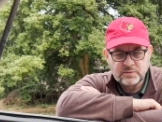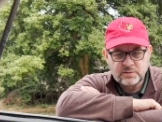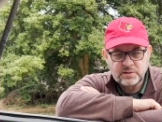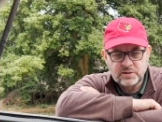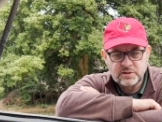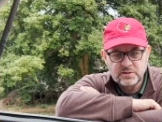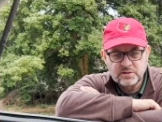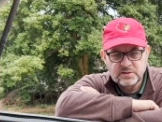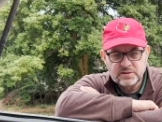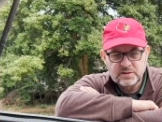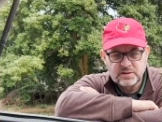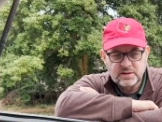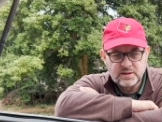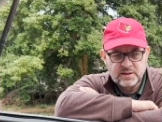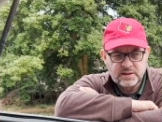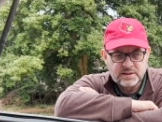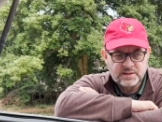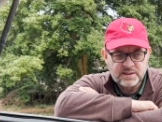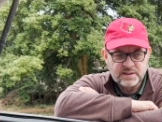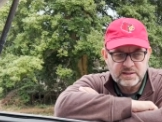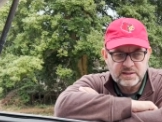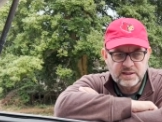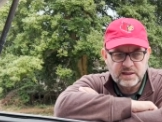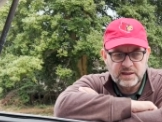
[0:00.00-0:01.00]
We used the
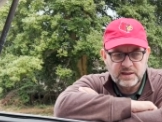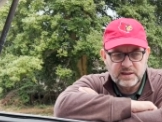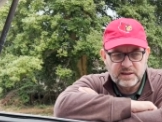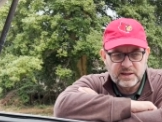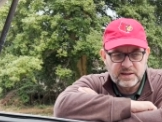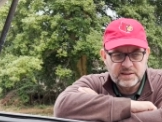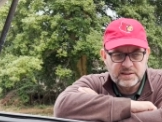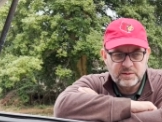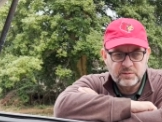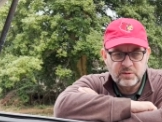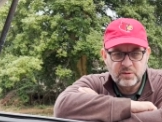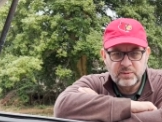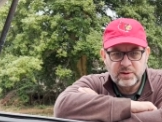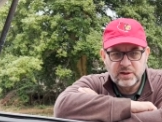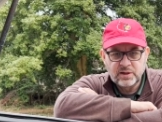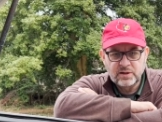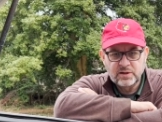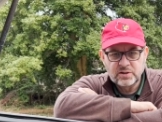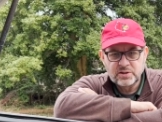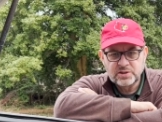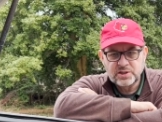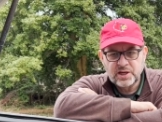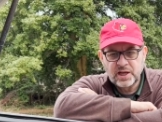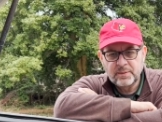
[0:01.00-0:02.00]
existing, and they seem to be in
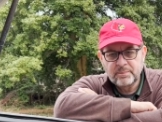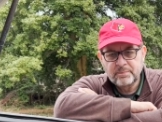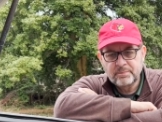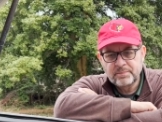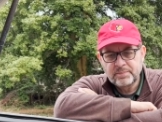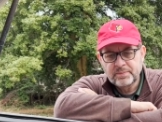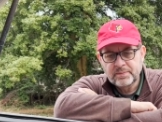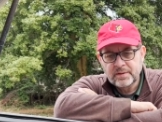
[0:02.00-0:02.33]
good shape.